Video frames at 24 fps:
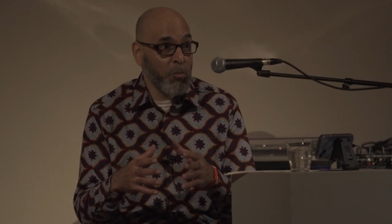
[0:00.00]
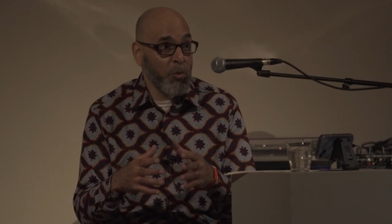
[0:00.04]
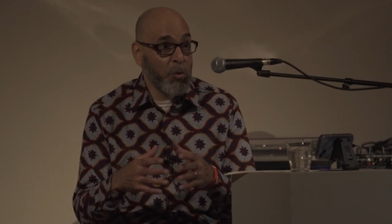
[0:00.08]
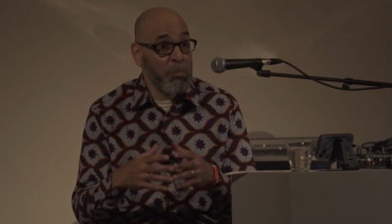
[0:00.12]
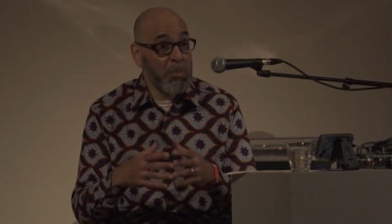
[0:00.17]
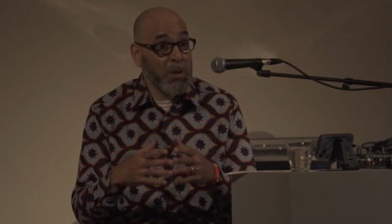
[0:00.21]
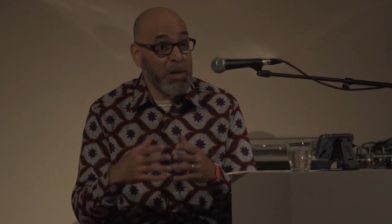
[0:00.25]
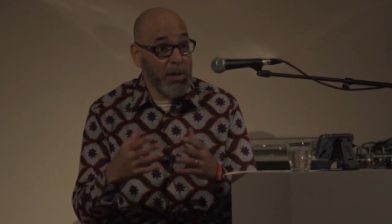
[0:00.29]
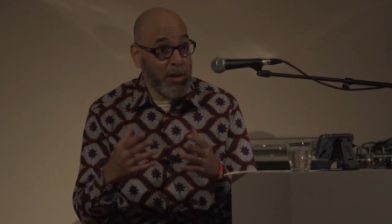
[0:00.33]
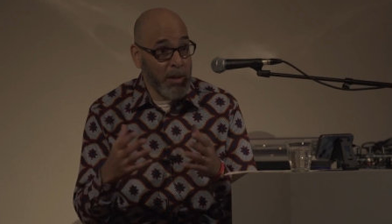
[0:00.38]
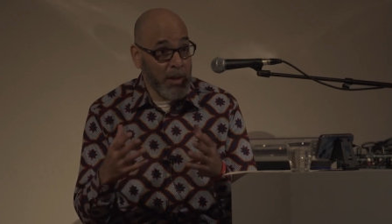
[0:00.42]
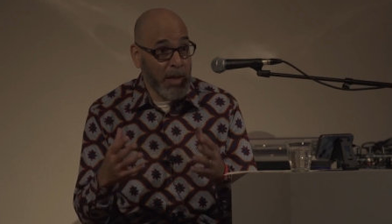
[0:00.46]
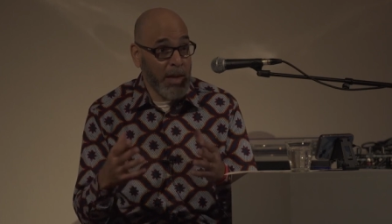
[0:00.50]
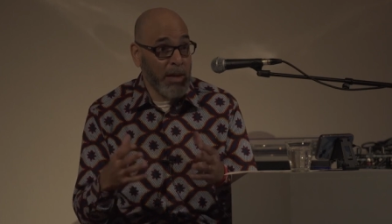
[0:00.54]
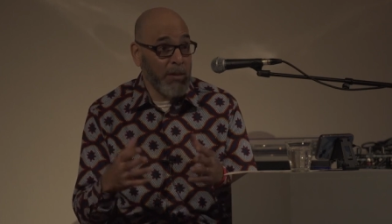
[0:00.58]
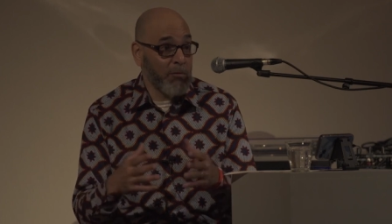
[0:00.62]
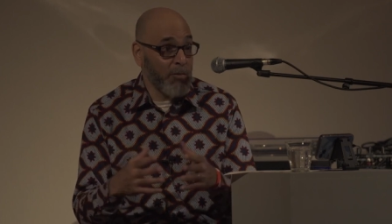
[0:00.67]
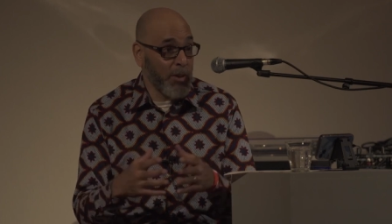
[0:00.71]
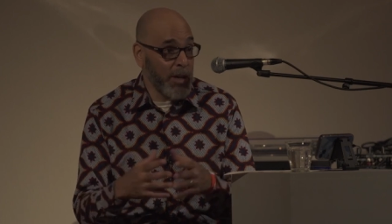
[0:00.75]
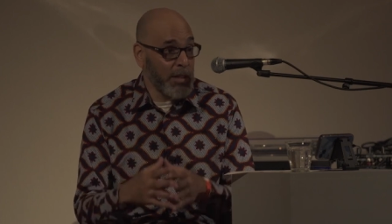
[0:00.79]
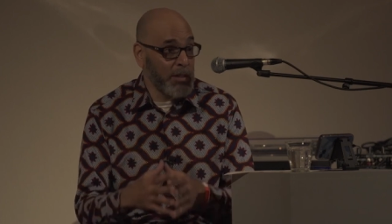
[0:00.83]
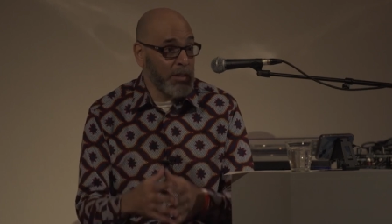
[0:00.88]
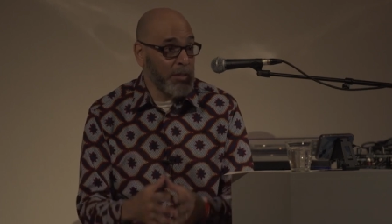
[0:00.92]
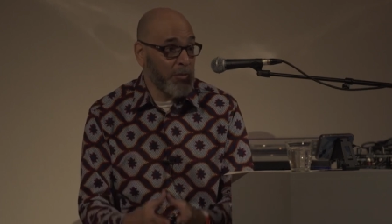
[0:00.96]
would be,
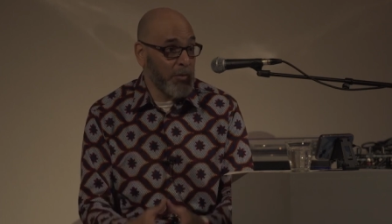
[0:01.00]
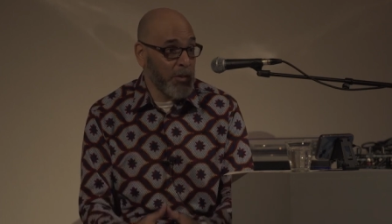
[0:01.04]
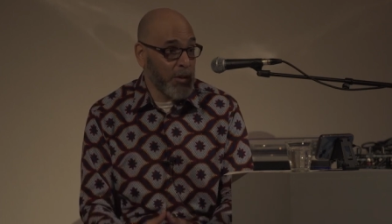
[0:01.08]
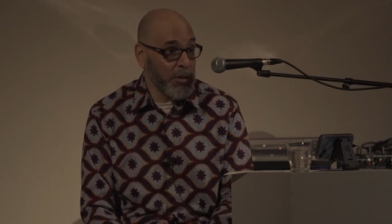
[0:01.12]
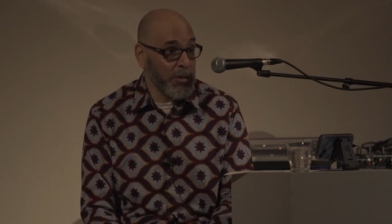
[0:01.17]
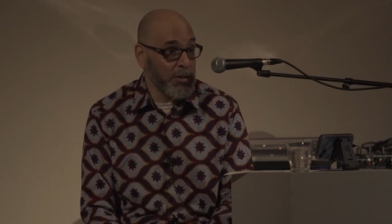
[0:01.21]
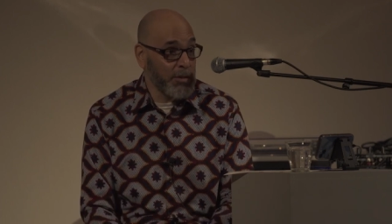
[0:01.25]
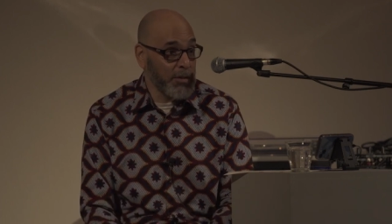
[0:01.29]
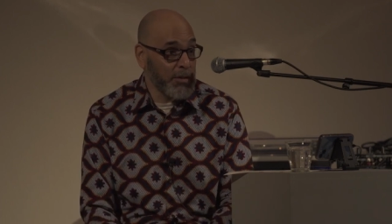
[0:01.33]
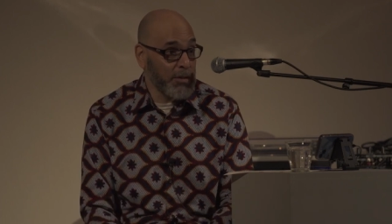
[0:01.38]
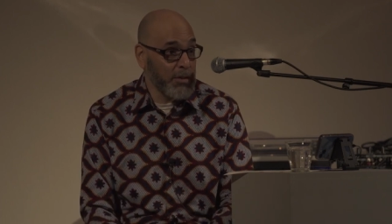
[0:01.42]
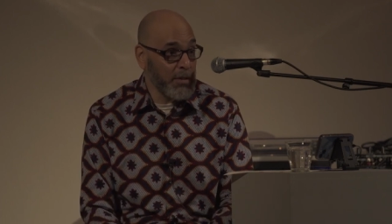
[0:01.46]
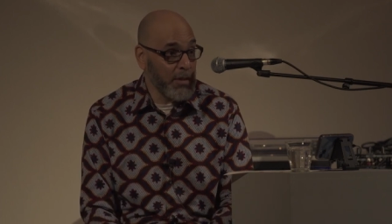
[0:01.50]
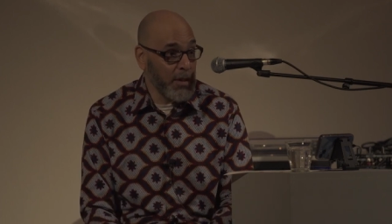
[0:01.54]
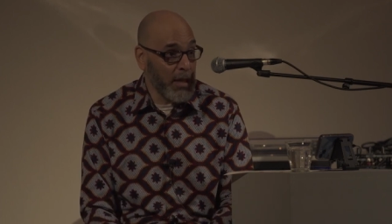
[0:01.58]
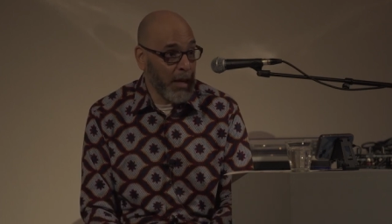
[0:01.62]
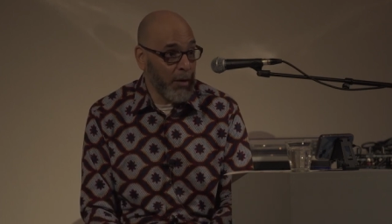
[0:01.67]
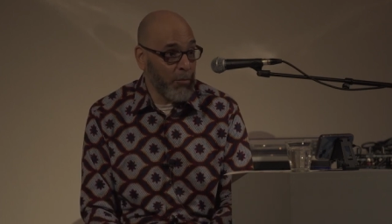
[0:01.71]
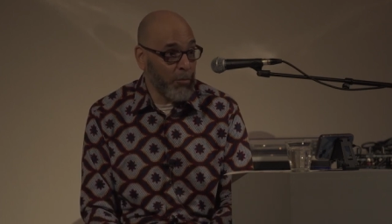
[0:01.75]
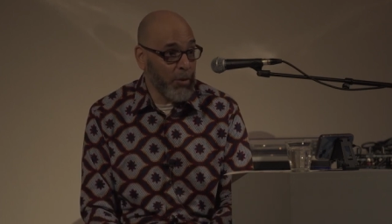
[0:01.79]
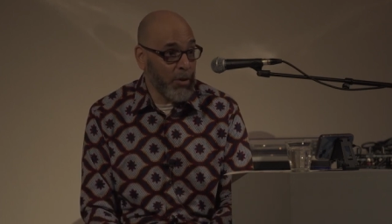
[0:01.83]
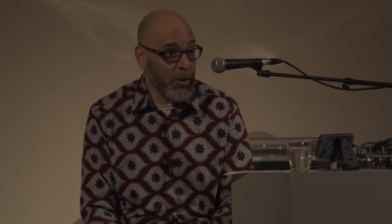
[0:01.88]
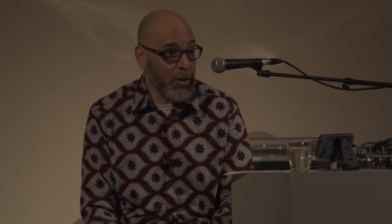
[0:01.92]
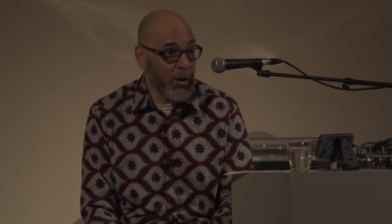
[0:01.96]
again, race first
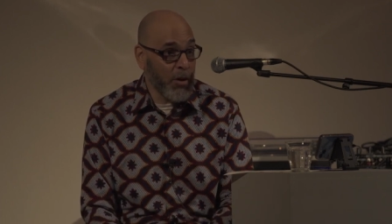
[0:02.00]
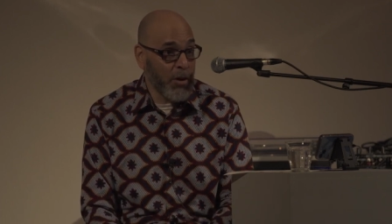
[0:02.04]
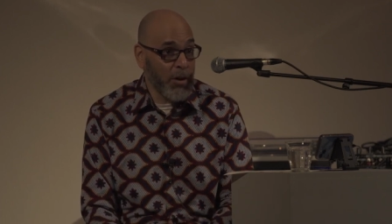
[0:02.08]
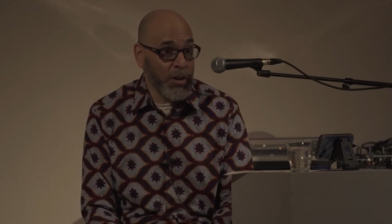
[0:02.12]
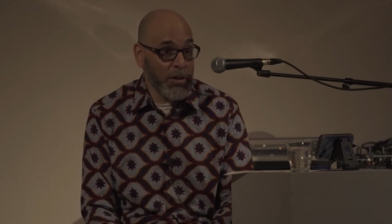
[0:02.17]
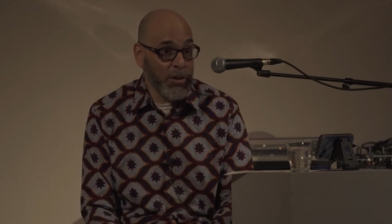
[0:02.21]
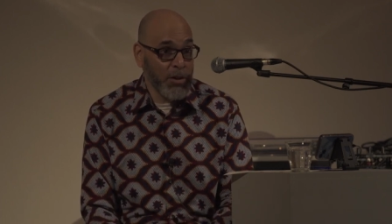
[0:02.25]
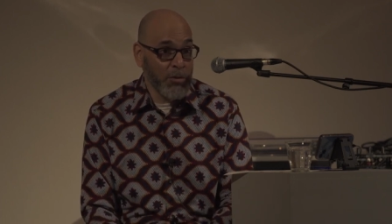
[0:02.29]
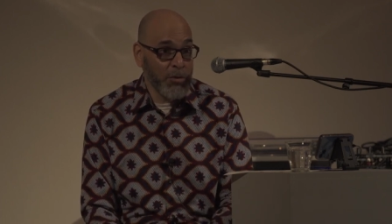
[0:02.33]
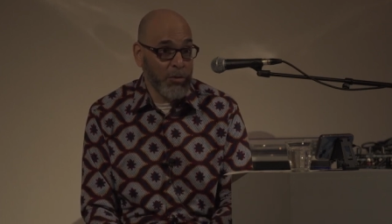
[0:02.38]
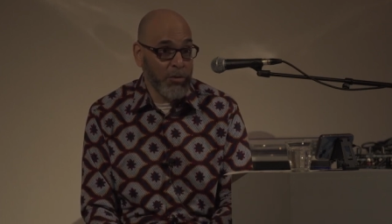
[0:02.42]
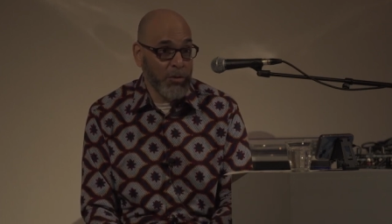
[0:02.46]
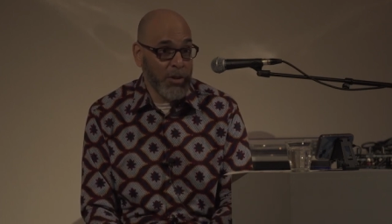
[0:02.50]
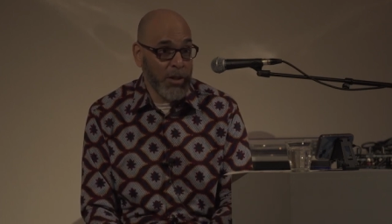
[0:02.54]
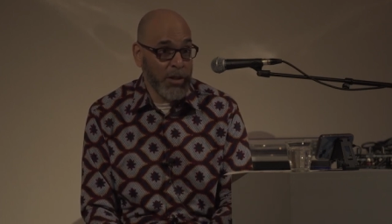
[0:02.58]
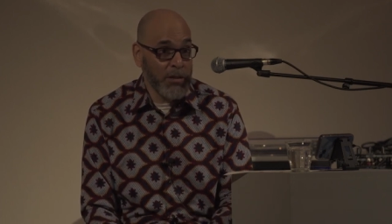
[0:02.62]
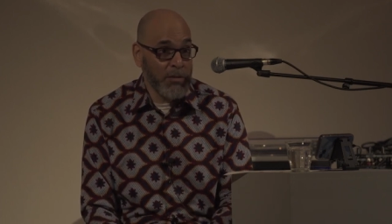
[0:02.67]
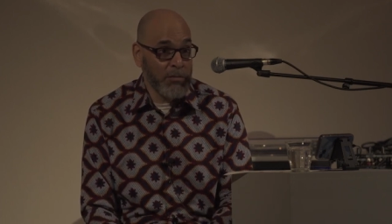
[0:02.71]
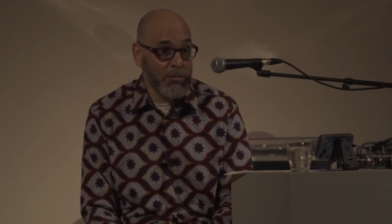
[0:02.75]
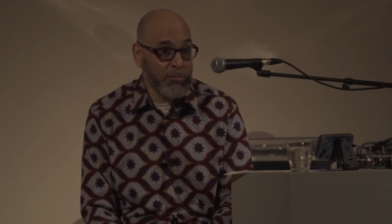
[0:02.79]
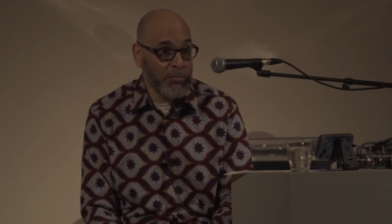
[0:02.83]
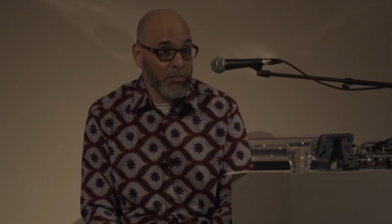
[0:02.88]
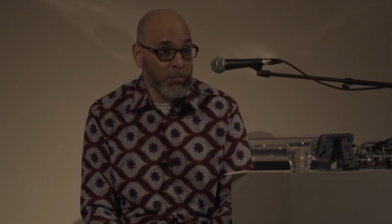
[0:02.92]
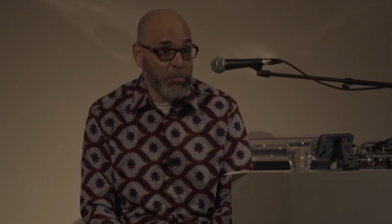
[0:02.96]
and would argue
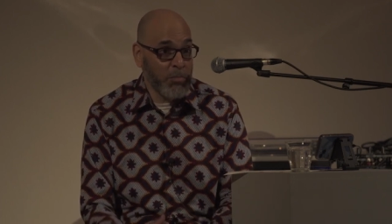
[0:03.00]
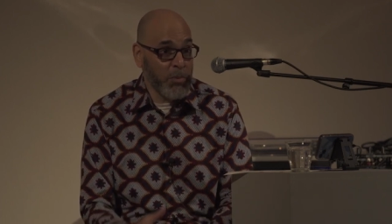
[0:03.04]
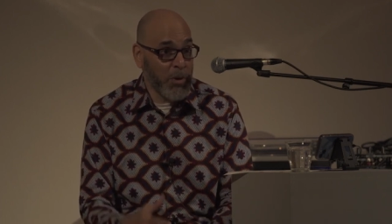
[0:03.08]
in